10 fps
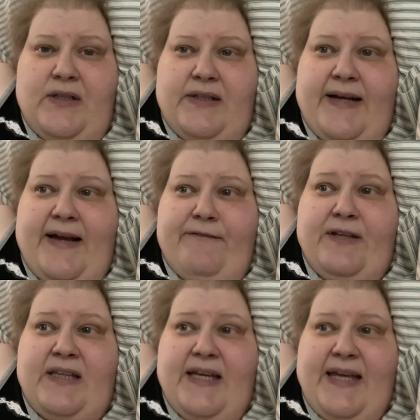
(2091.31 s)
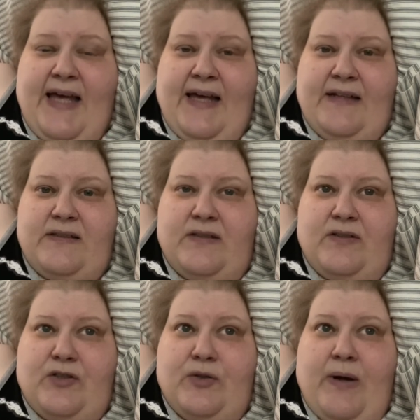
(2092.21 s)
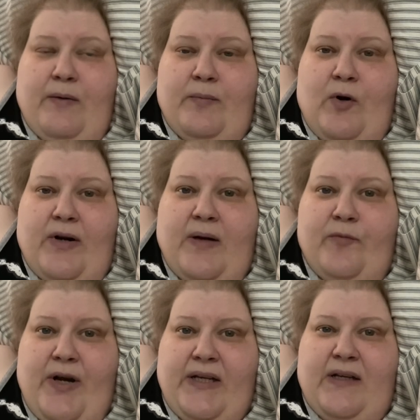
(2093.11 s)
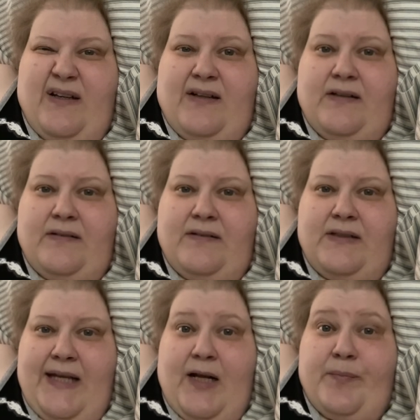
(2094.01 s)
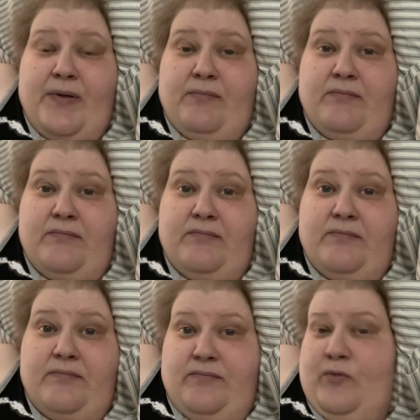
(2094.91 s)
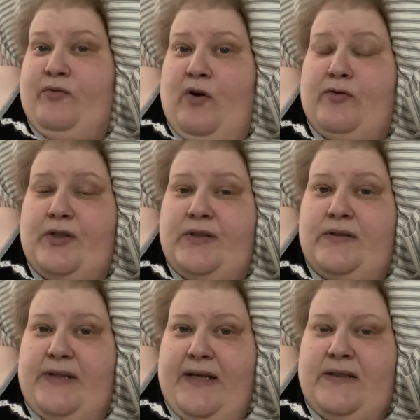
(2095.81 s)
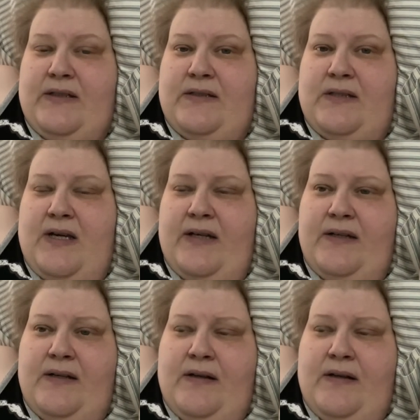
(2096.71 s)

Like I feel like at the two hour mark, I'm ready to get up and move over and lay on the other side.